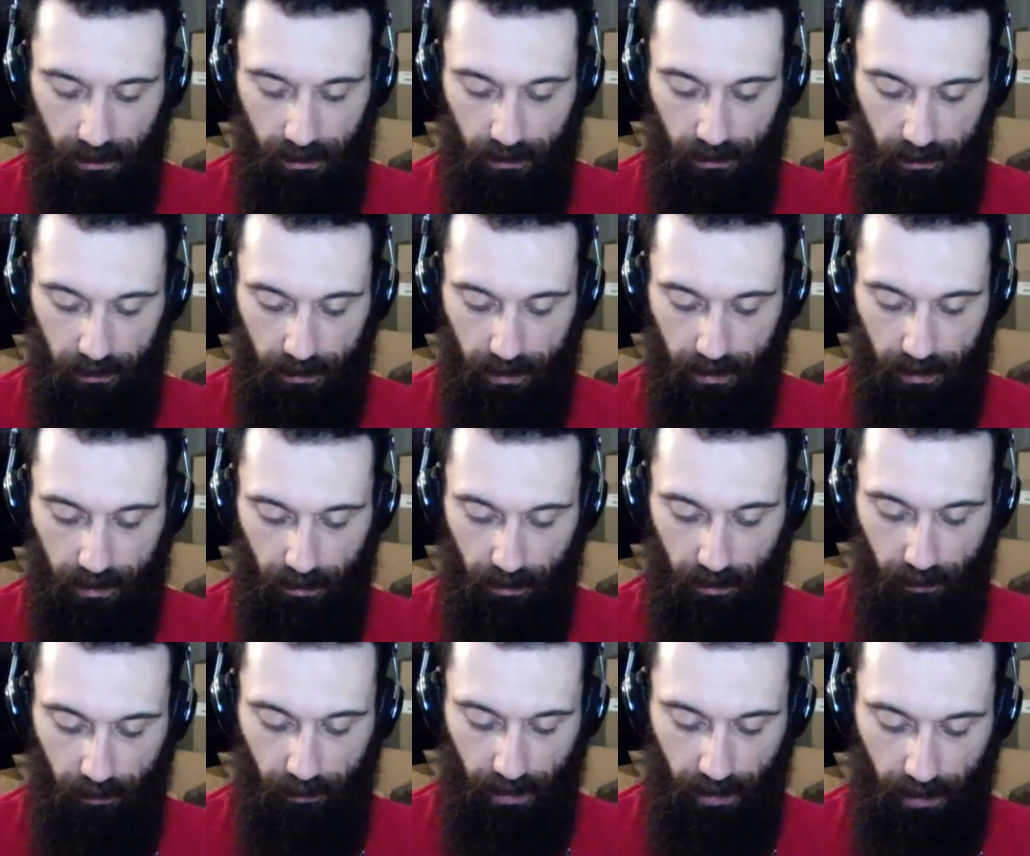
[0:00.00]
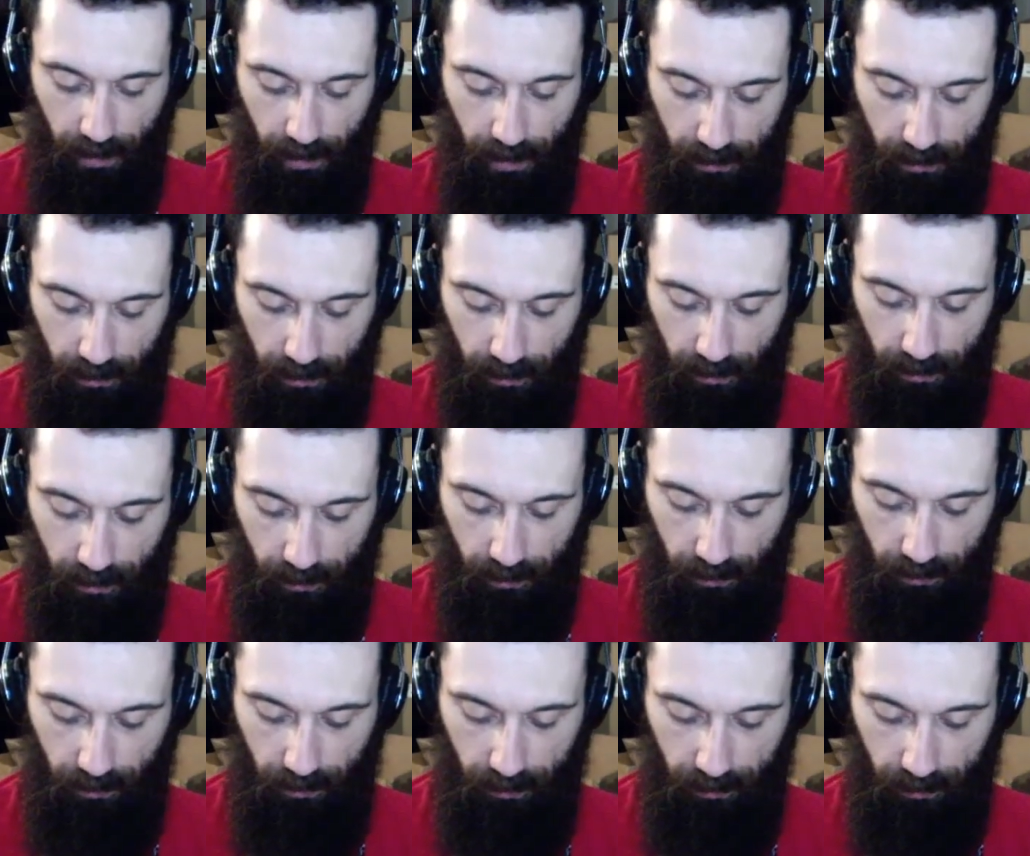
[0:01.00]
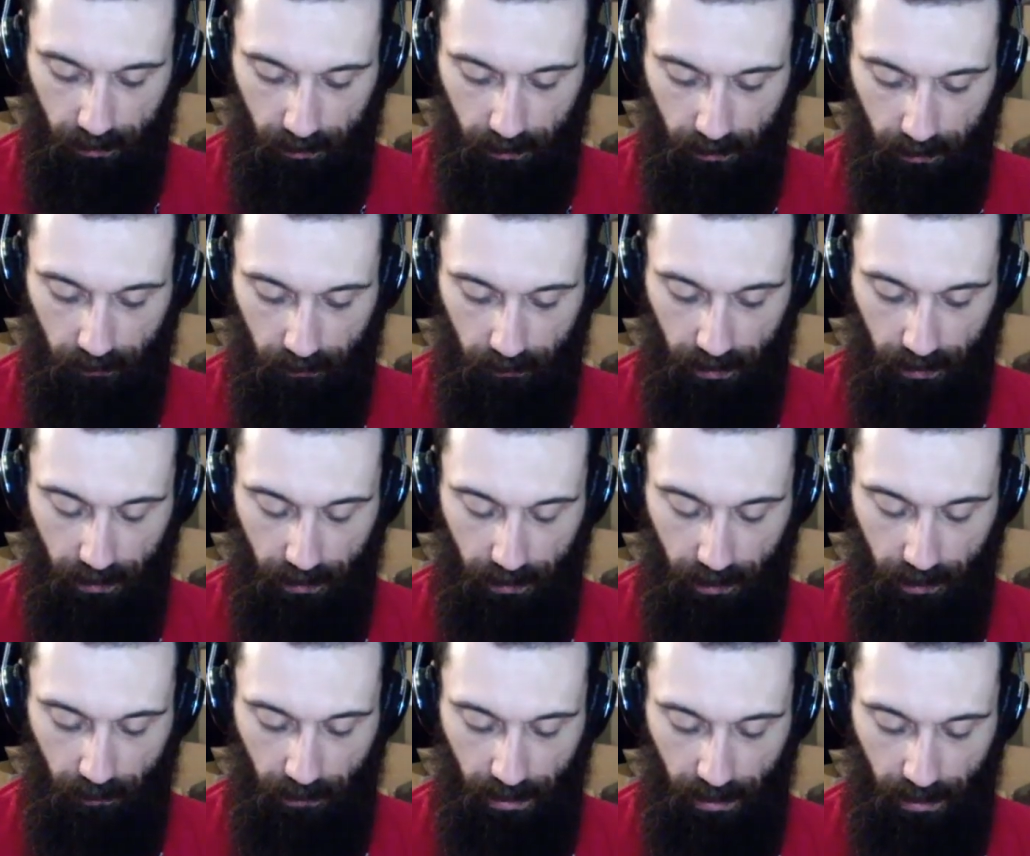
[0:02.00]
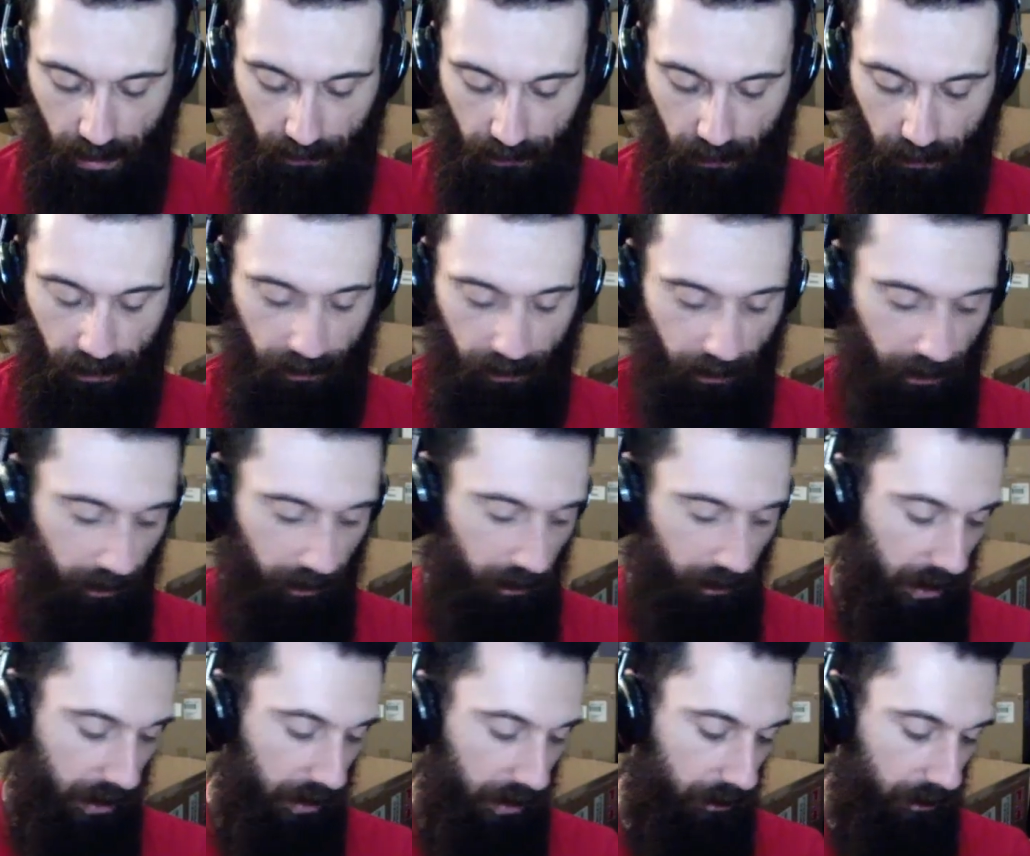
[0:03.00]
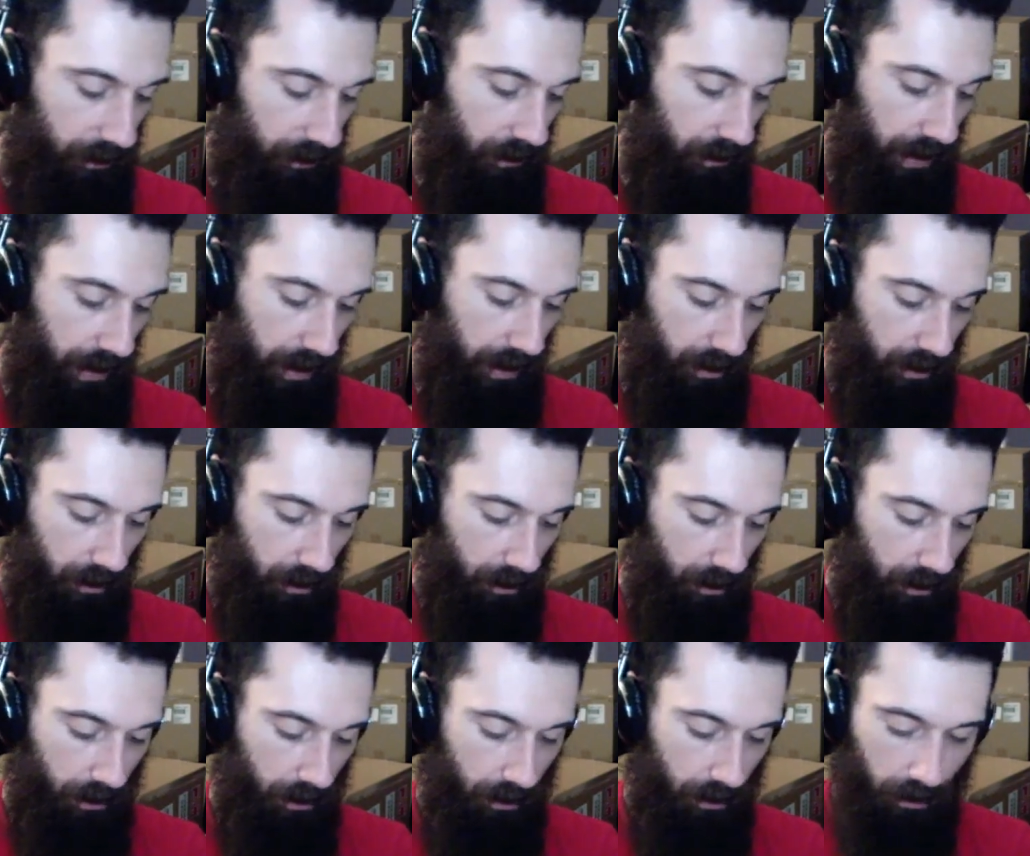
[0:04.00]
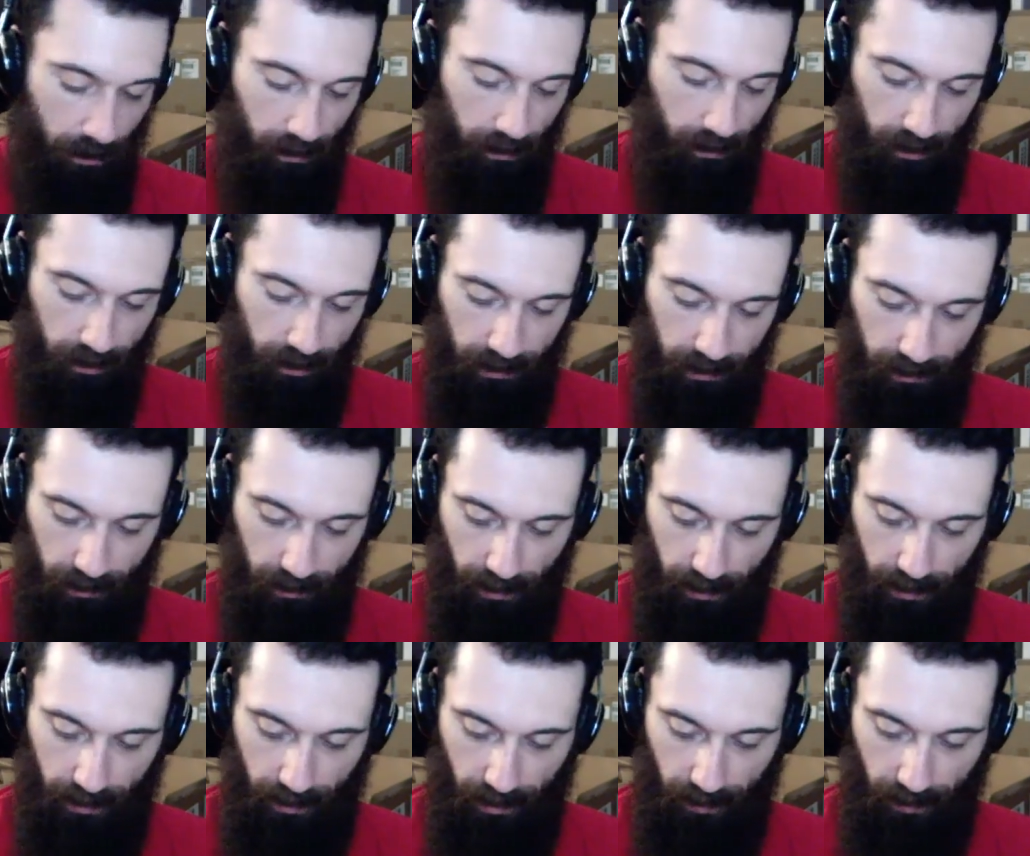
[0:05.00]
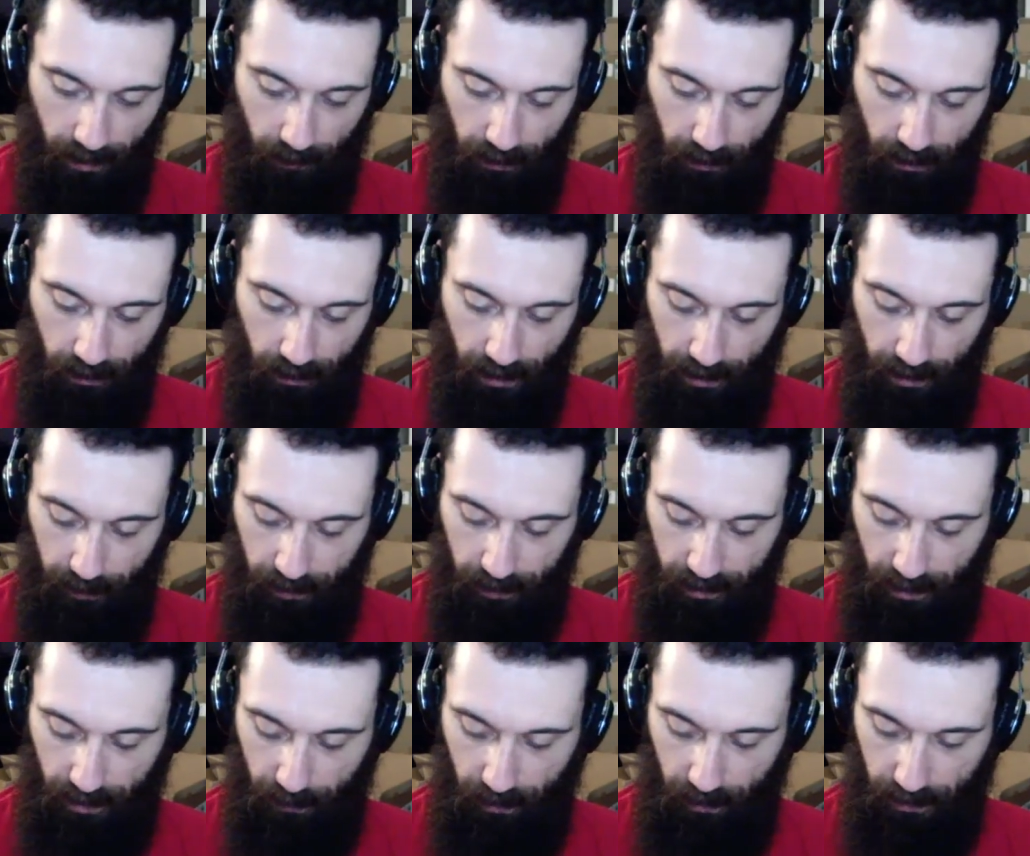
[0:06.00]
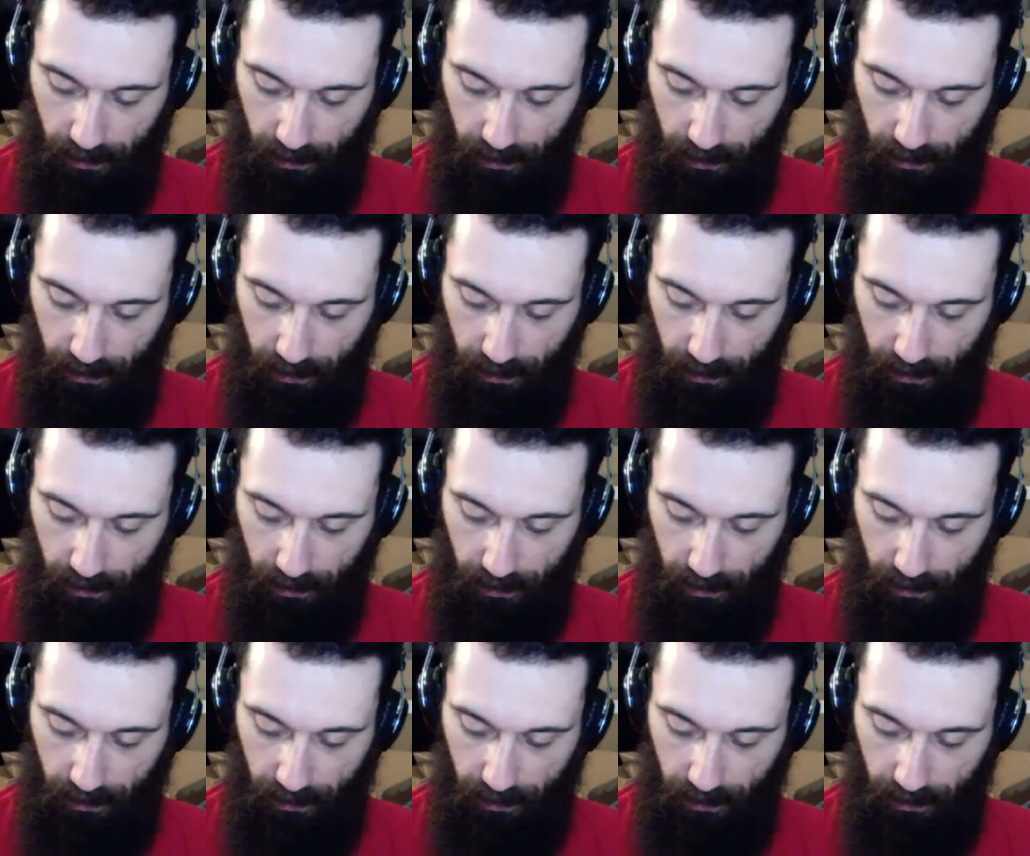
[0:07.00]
tell them that if they come after 355, that everyone's gonna end up the same way.